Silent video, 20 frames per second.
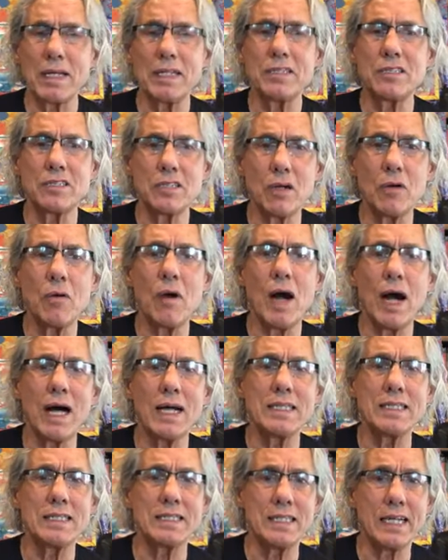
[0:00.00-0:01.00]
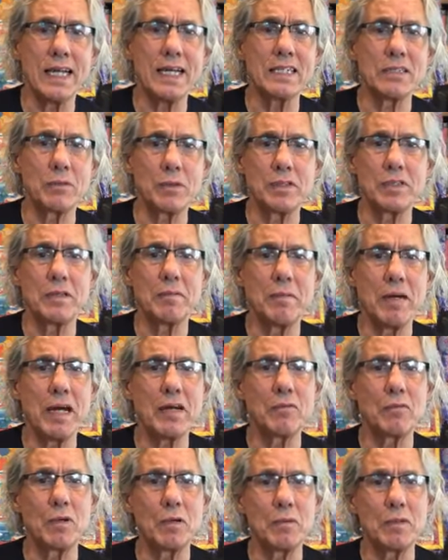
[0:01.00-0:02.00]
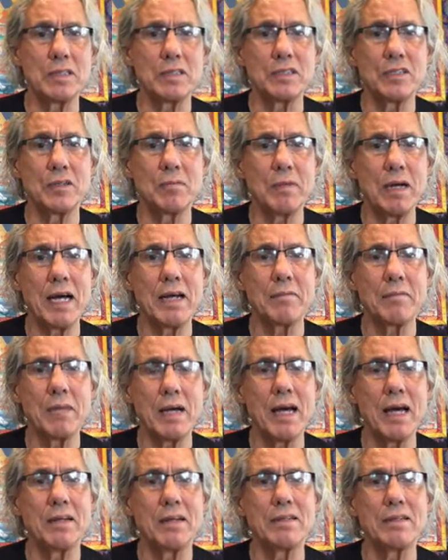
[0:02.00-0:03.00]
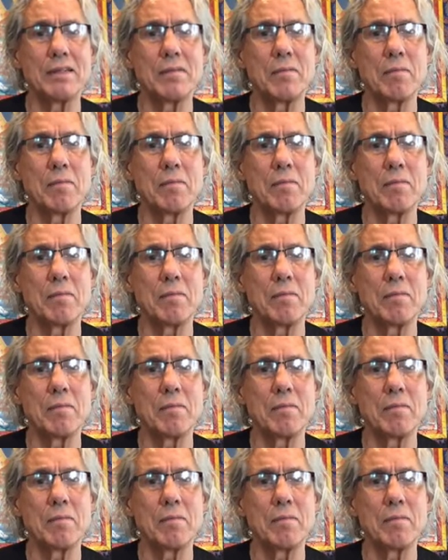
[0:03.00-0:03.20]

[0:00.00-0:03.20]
so high stakes with your mad woman, your mad man,